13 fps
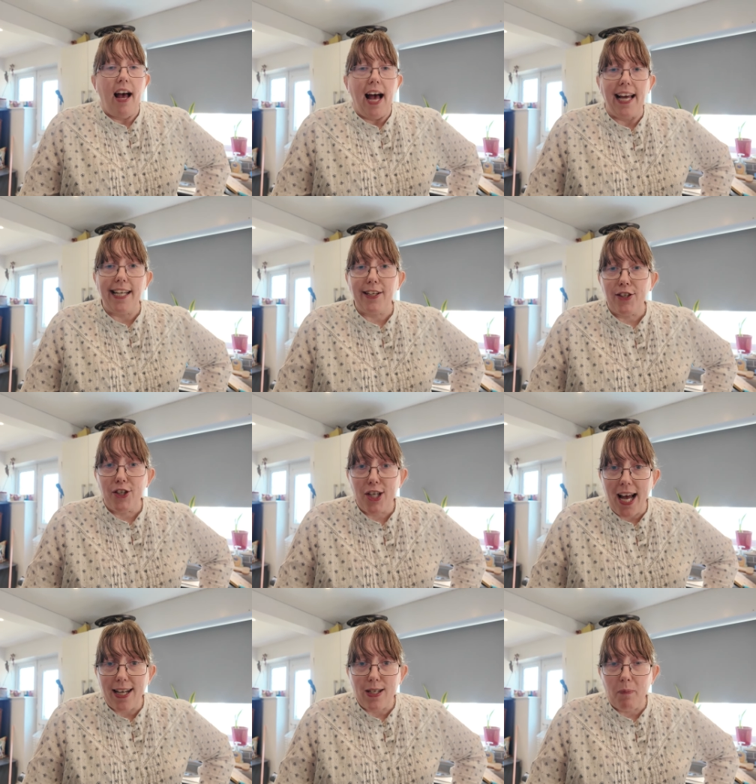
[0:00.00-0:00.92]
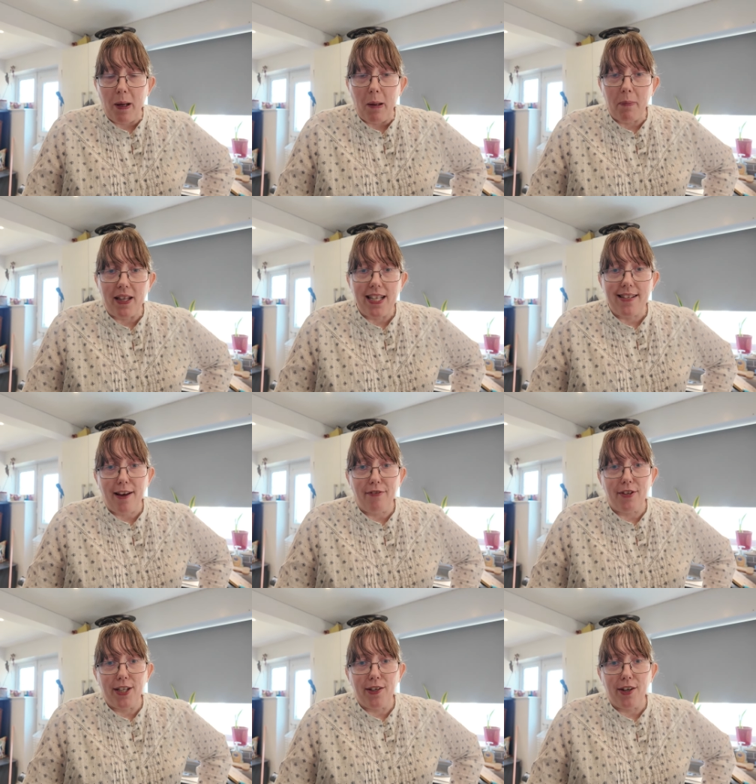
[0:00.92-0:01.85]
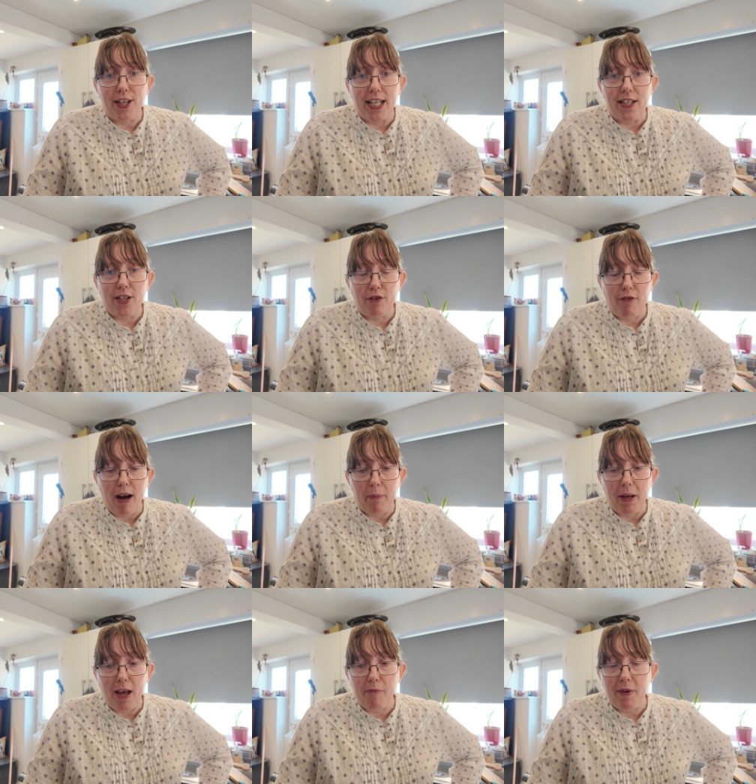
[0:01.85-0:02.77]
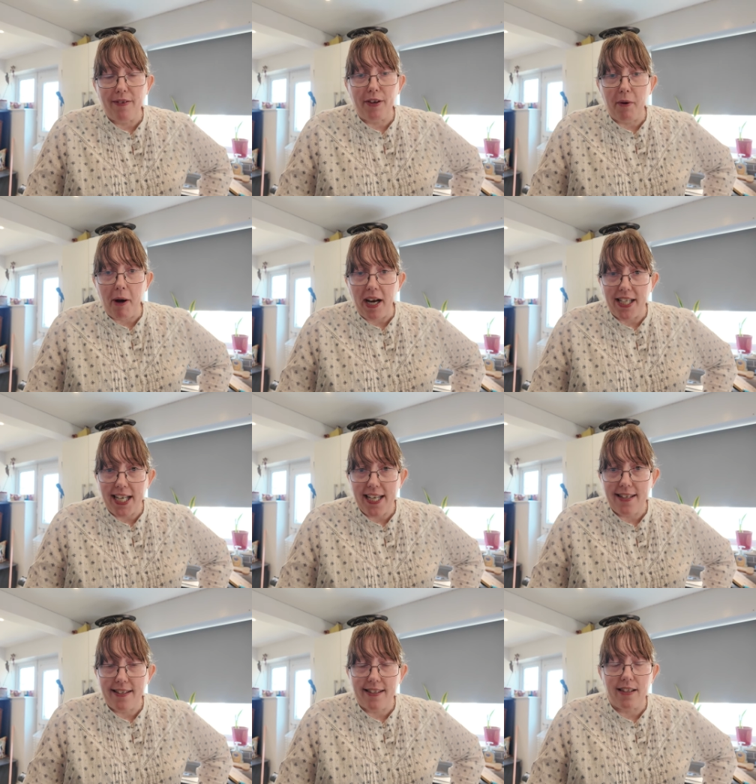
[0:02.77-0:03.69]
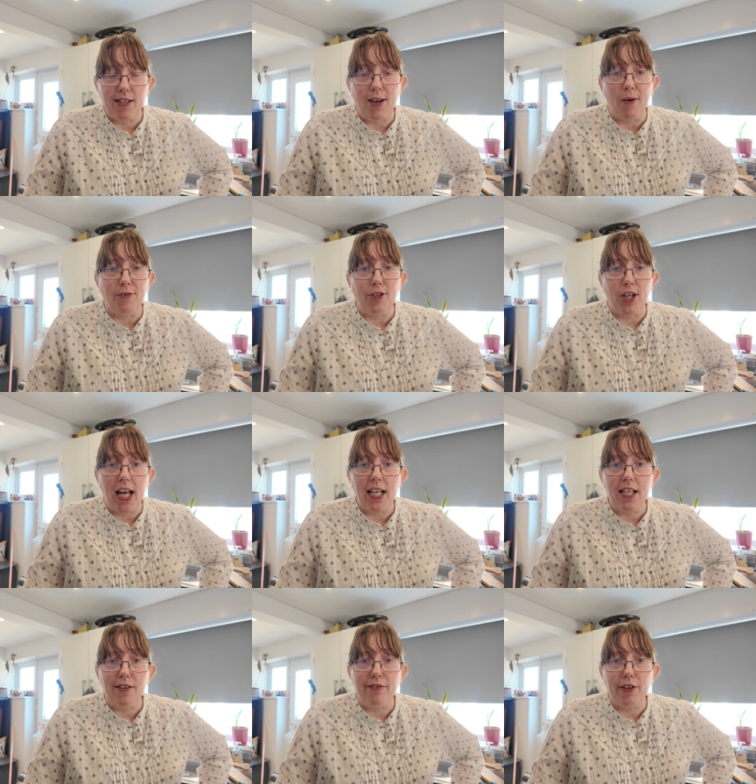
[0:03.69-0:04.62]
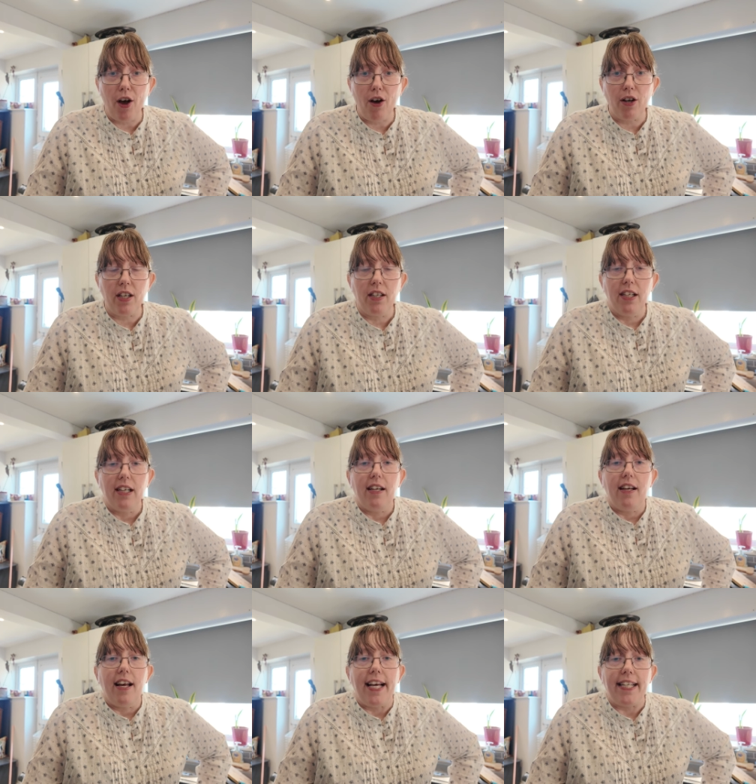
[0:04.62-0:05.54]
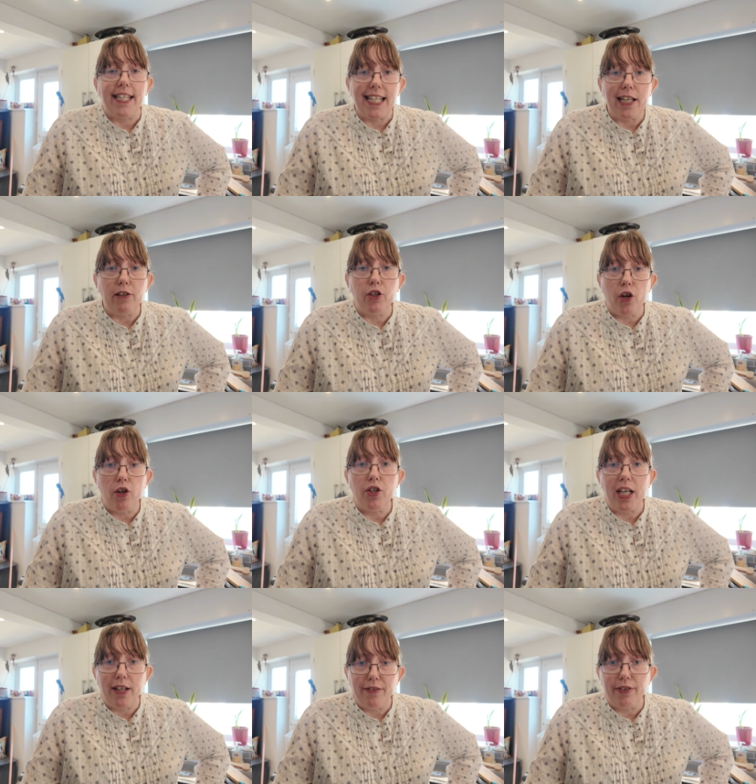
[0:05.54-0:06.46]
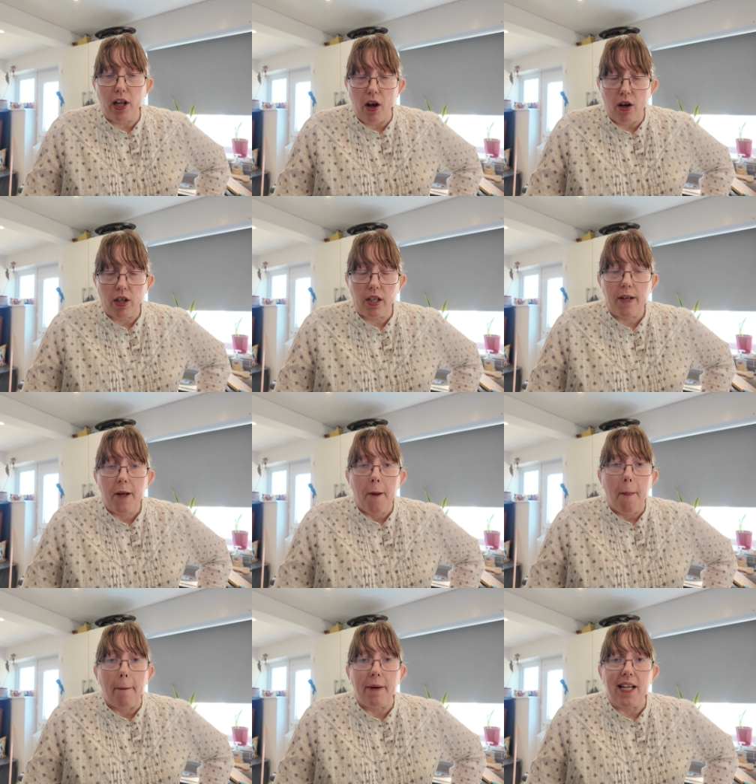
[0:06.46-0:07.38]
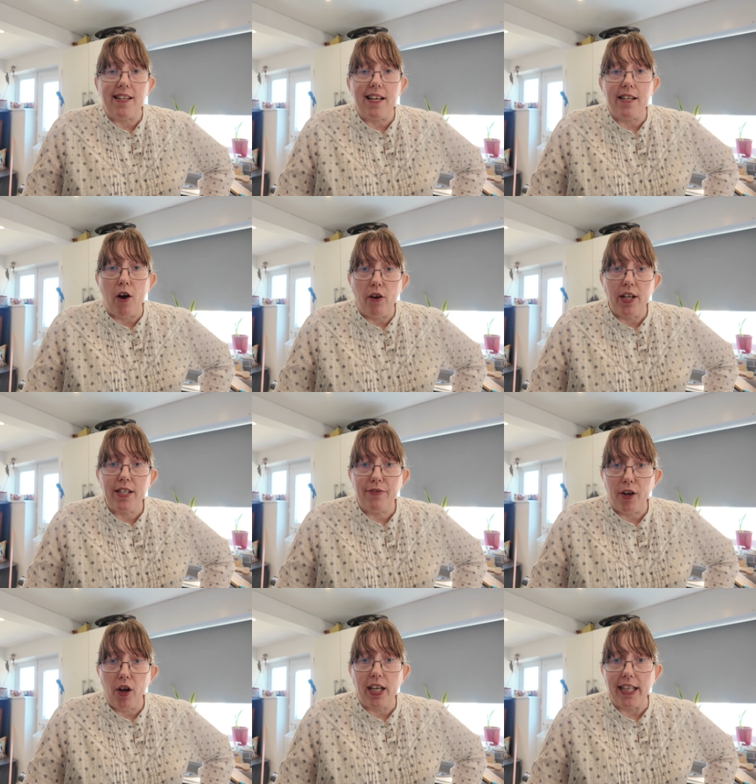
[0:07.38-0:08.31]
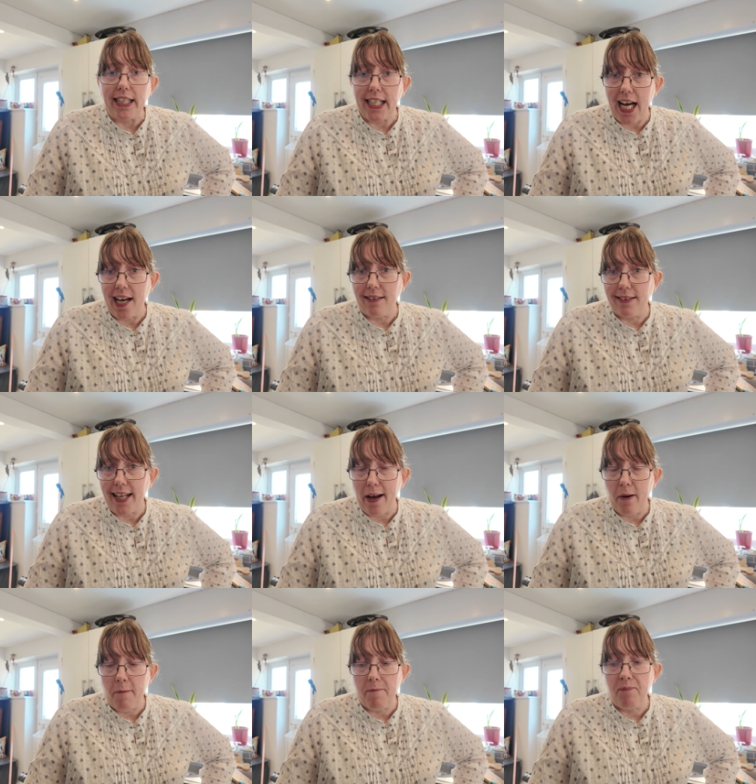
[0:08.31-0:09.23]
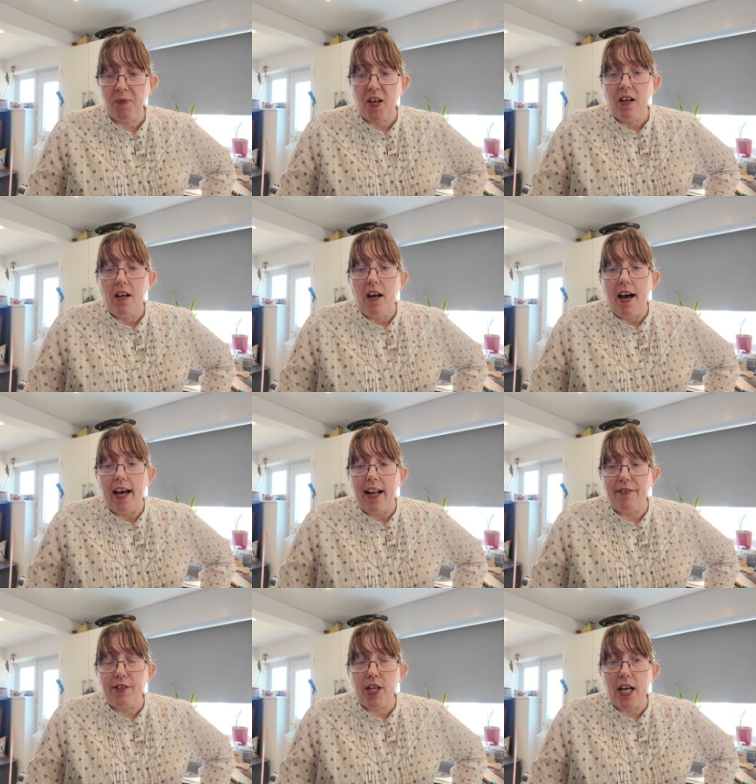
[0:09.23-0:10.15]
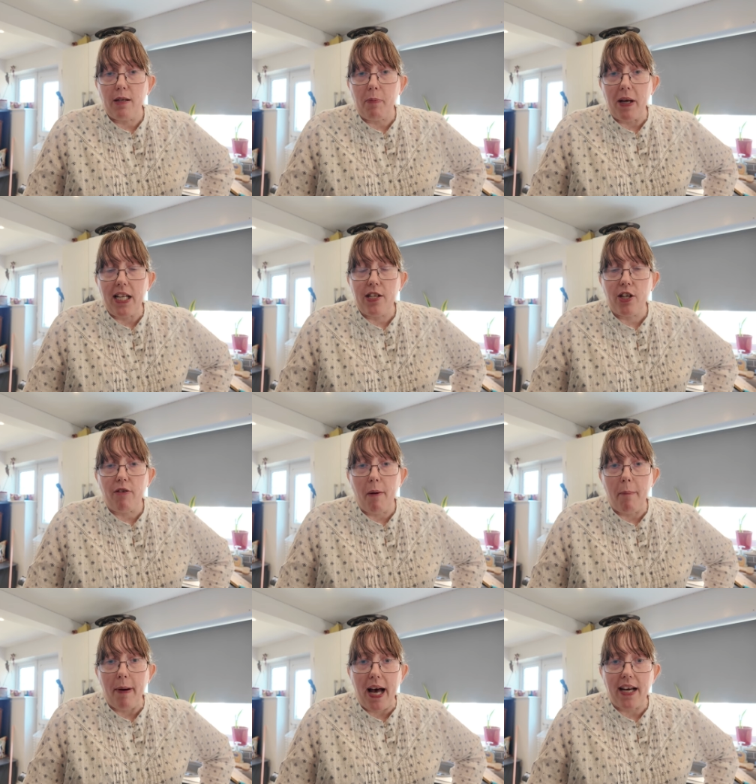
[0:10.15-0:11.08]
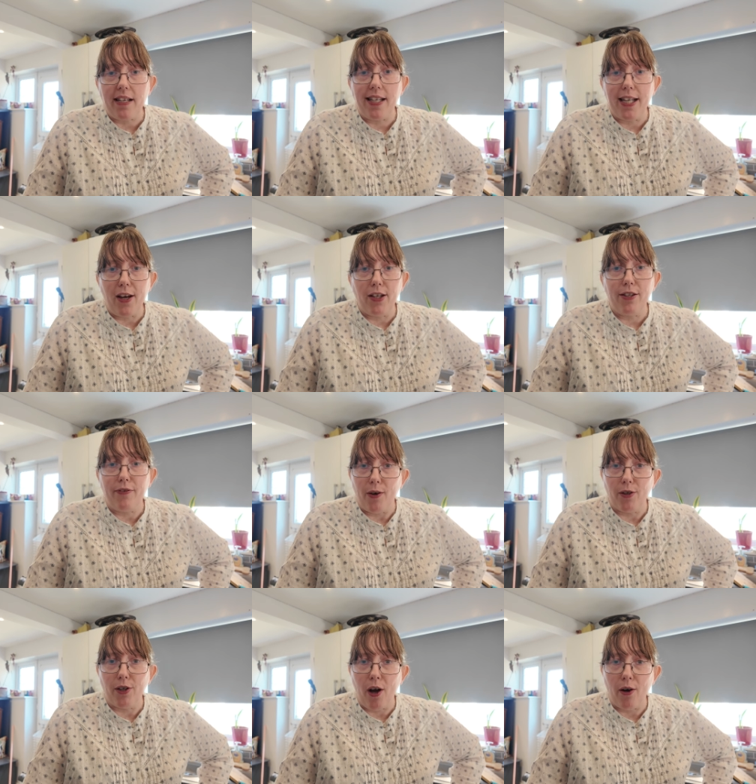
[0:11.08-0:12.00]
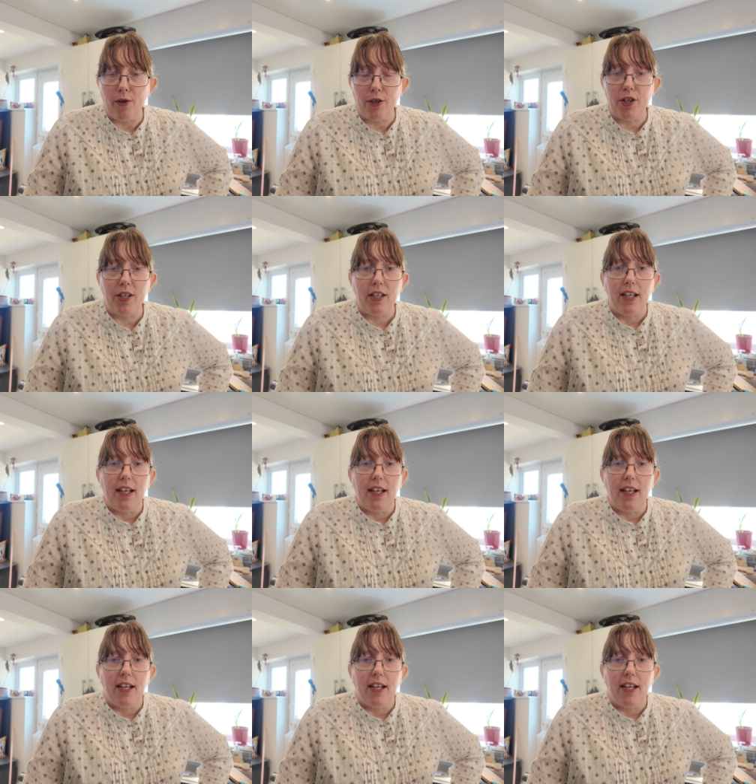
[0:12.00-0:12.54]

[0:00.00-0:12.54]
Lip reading: I had a good chat to people this afternoon on Instagram, gave me a few ideas. So I've changed the vlog. It's still Georgina vlog, but it says Honest Vlog in the title now. And I've changed my Instagram back to the Honest Vocal Coach